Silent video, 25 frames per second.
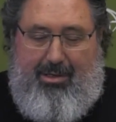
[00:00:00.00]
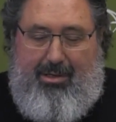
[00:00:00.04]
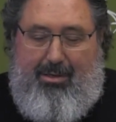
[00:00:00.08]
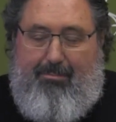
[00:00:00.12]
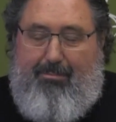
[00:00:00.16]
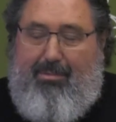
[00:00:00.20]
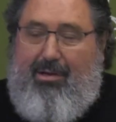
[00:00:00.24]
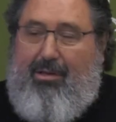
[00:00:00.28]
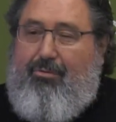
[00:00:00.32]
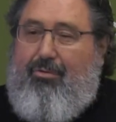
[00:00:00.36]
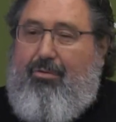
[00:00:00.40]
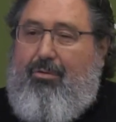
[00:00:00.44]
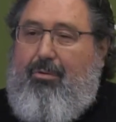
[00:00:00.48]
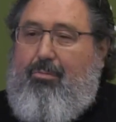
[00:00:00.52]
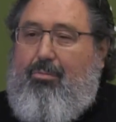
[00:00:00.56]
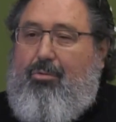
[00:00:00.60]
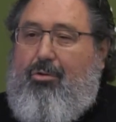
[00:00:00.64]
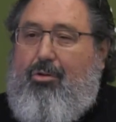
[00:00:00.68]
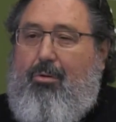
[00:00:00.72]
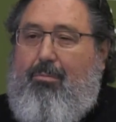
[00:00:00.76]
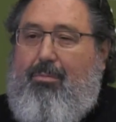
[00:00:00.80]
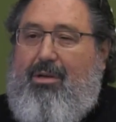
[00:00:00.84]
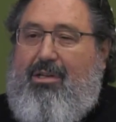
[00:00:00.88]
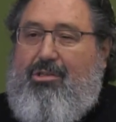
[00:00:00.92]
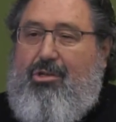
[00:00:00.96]
but from
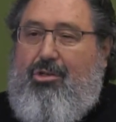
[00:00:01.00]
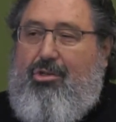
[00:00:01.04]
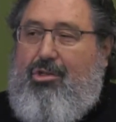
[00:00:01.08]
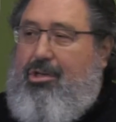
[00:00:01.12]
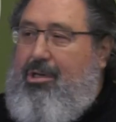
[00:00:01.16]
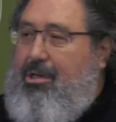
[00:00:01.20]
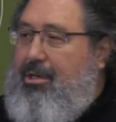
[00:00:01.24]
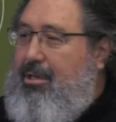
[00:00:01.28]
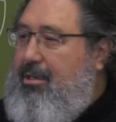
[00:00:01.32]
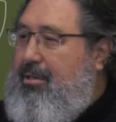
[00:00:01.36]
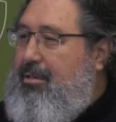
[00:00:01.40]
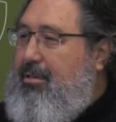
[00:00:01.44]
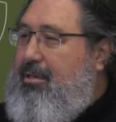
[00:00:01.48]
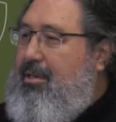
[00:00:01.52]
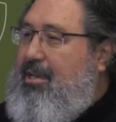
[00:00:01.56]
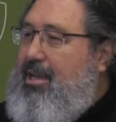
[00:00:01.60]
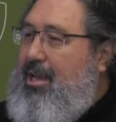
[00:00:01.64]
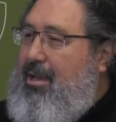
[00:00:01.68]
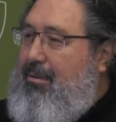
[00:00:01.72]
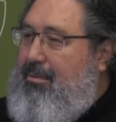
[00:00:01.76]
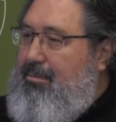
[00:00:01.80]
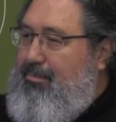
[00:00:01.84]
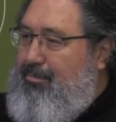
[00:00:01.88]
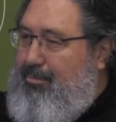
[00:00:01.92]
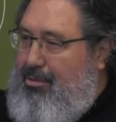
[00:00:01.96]
Thomas Schilling.
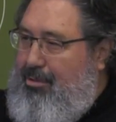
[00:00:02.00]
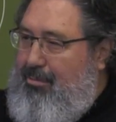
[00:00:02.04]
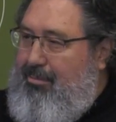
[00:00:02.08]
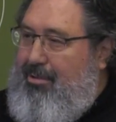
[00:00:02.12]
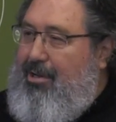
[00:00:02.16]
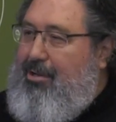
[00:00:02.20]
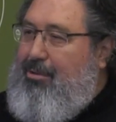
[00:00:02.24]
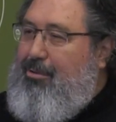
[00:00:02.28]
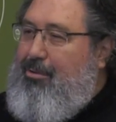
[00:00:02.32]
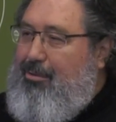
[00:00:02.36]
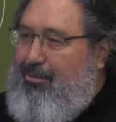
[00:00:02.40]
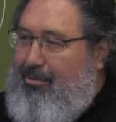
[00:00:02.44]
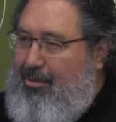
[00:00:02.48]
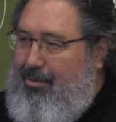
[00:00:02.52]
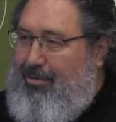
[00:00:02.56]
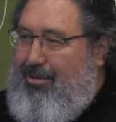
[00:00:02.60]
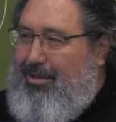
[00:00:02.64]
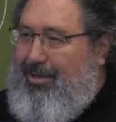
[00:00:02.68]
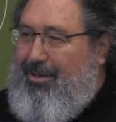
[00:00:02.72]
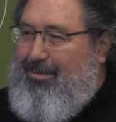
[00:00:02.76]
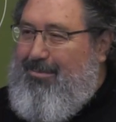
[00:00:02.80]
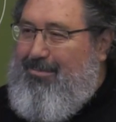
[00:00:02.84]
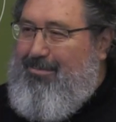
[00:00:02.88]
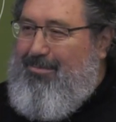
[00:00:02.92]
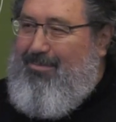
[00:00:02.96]
Kevin, probably you know
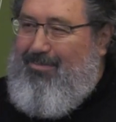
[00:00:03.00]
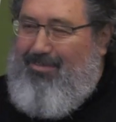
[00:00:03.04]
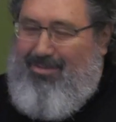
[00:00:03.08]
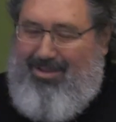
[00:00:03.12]
him.